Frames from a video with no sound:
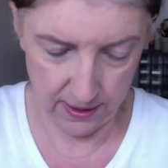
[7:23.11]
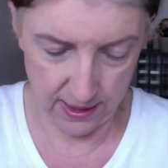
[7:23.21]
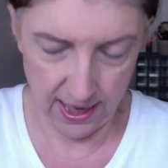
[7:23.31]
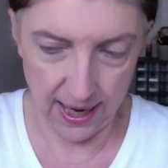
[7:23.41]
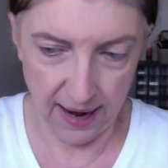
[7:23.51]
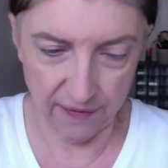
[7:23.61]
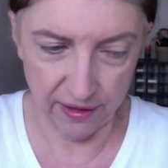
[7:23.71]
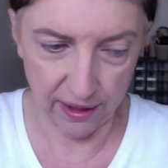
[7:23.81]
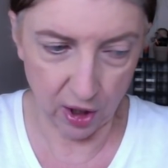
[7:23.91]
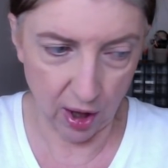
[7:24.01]
and
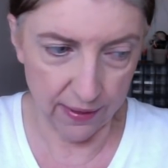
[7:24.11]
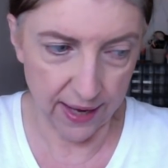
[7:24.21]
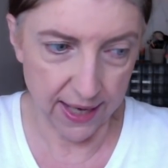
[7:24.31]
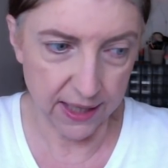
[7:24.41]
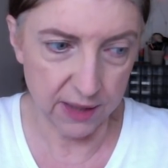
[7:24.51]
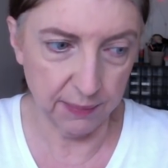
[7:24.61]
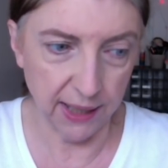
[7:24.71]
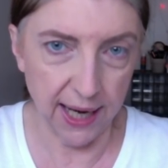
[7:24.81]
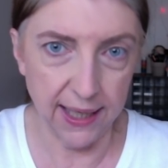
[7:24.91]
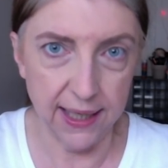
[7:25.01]
everything on that
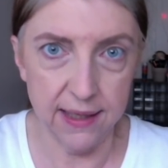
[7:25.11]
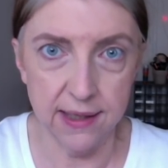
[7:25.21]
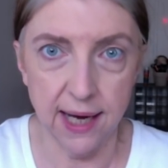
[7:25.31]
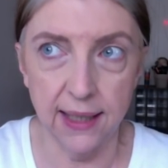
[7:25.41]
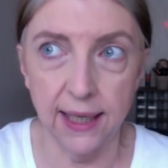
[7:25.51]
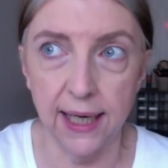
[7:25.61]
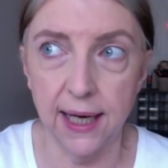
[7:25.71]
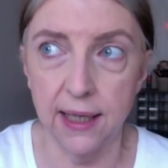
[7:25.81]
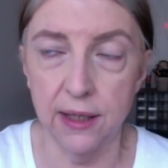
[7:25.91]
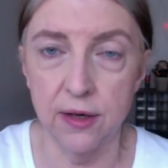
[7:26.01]
display is LA
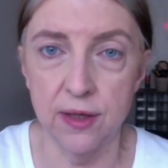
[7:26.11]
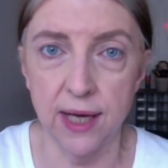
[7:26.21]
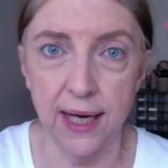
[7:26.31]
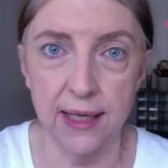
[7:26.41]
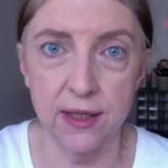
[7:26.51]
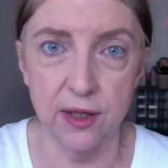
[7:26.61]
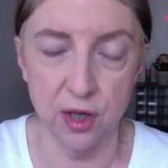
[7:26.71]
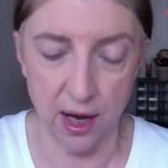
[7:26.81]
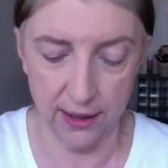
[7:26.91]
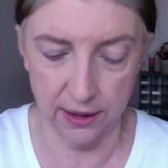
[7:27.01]
Colors and it's
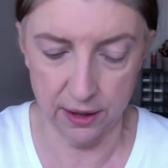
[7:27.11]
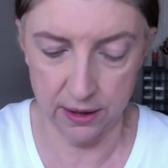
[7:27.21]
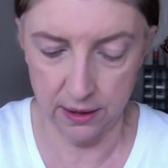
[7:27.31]
$1,